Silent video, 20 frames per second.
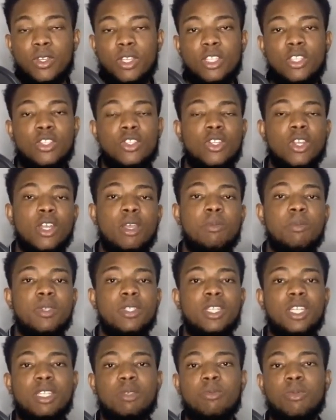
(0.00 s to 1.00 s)
It is not a
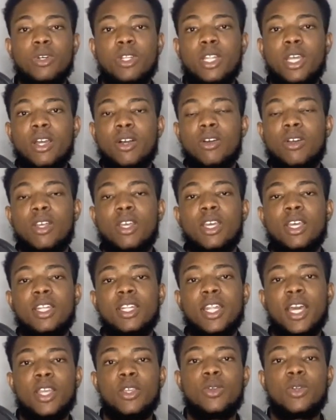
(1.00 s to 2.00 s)
business model
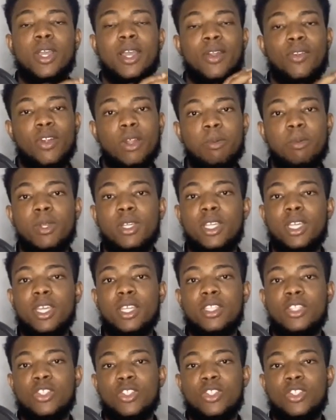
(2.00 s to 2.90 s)
that you can replicate.